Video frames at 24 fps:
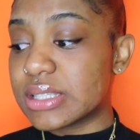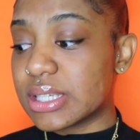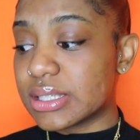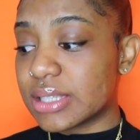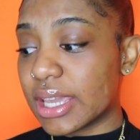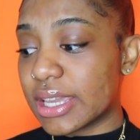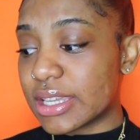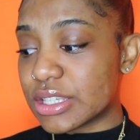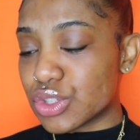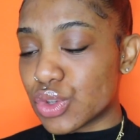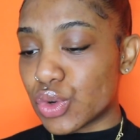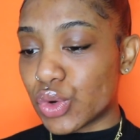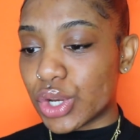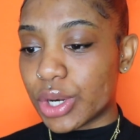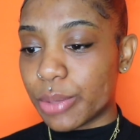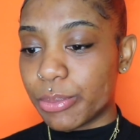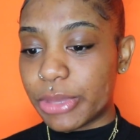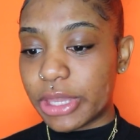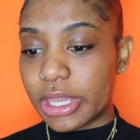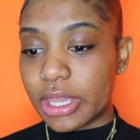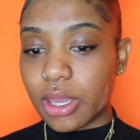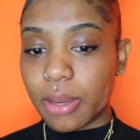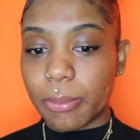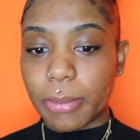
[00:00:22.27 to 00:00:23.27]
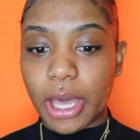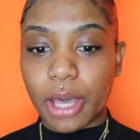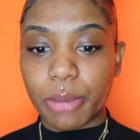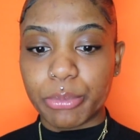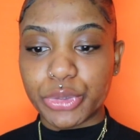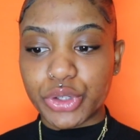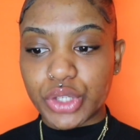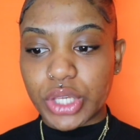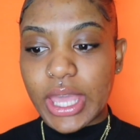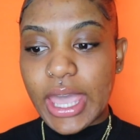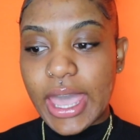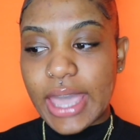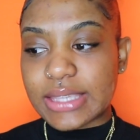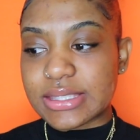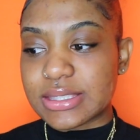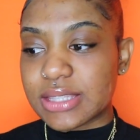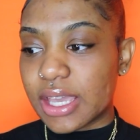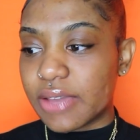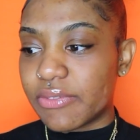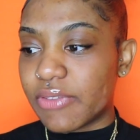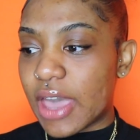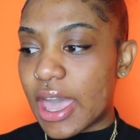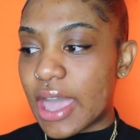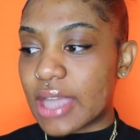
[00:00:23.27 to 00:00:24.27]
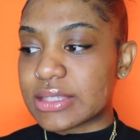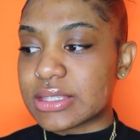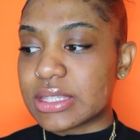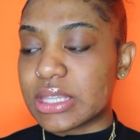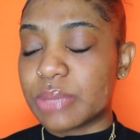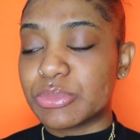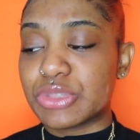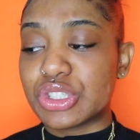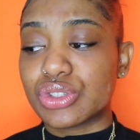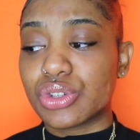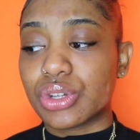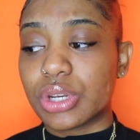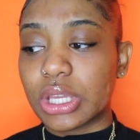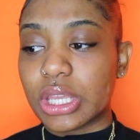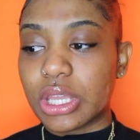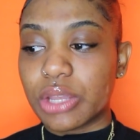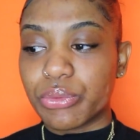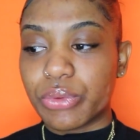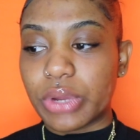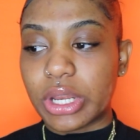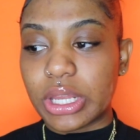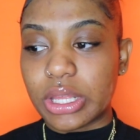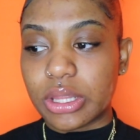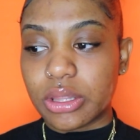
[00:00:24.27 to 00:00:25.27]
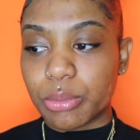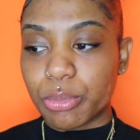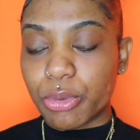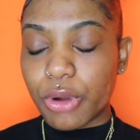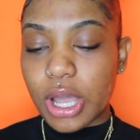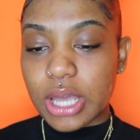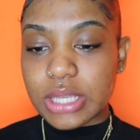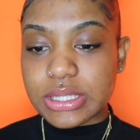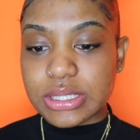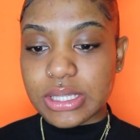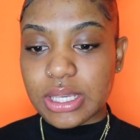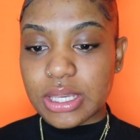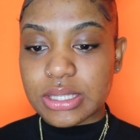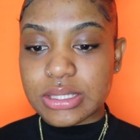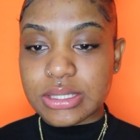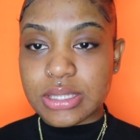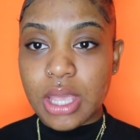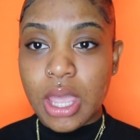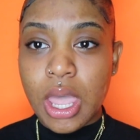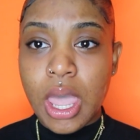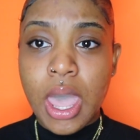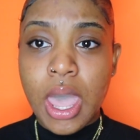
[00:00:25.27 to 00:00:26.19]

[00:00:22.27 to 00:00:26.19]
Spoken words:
Today is going to be about beauty hacks, life hacks, and I'm just going to get ready in the process.